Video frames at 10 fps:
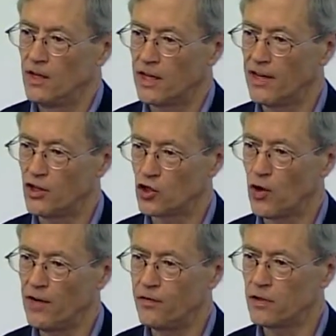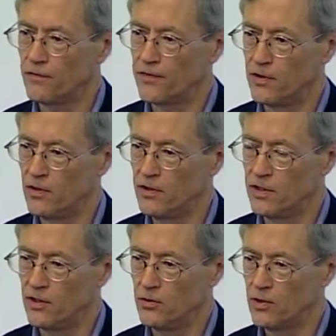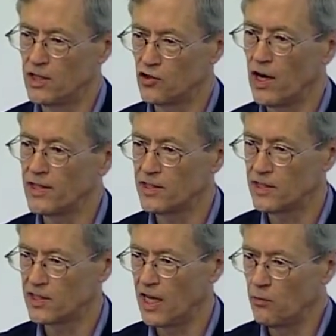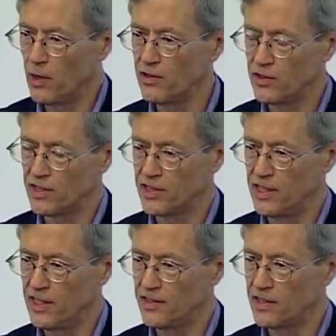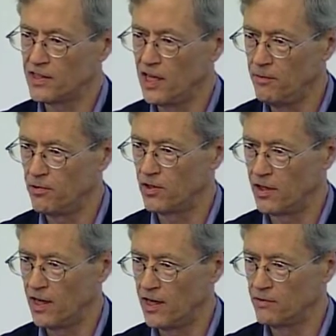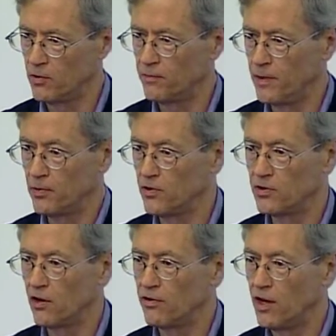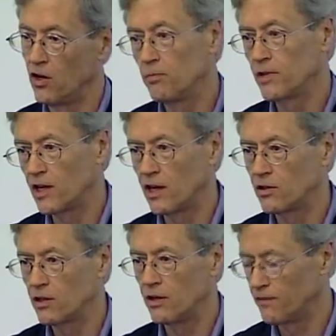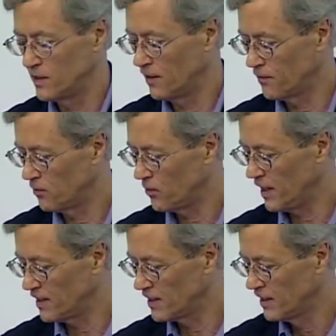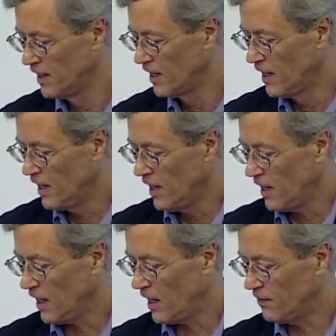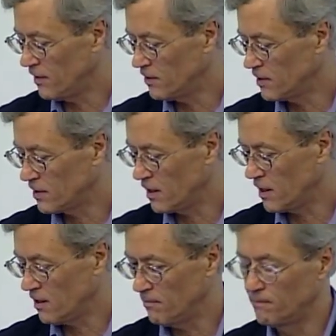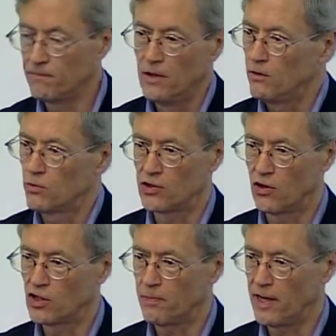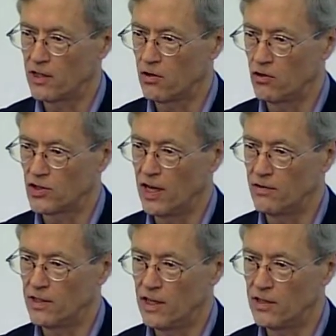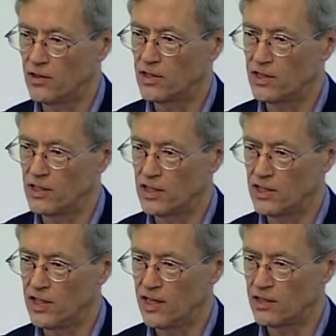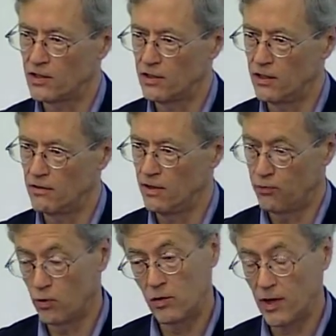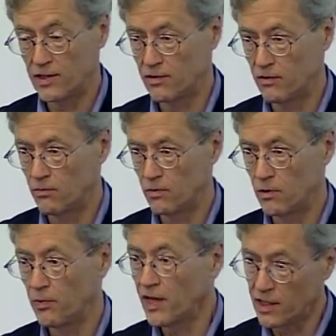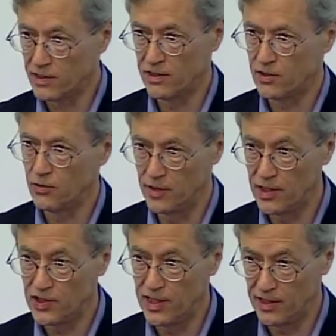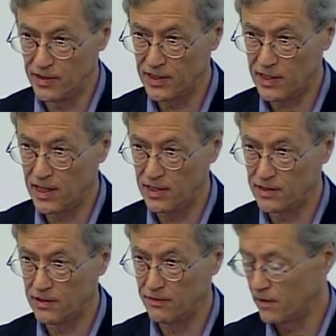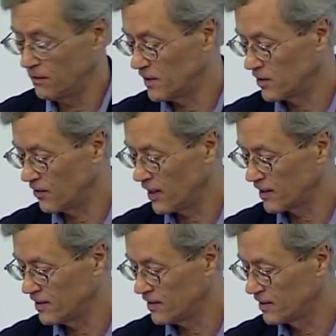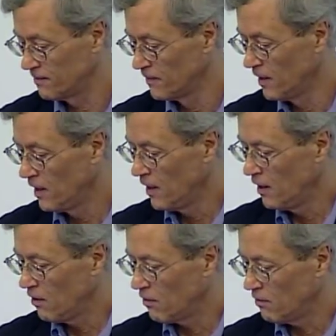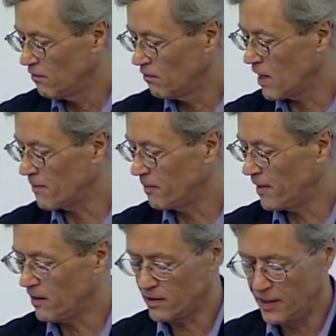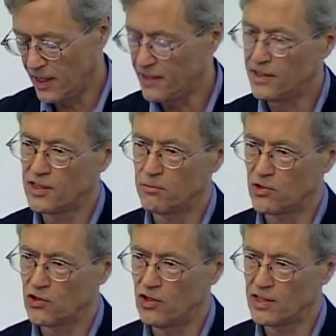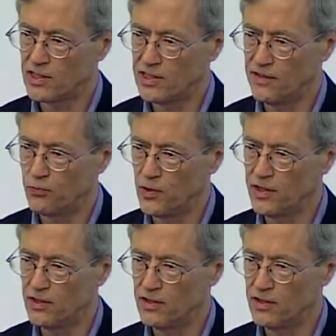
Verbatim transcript: get your tray full of food and you are trying to decide whether to sit at this table or not with people you don't know but are of a different race. And there's um, research by Nicole Shelton and others that suggests that if we're a white student, we're reluctant to initiate these kinds of, of interactions. Robyn Mallett and I did some research to see if we could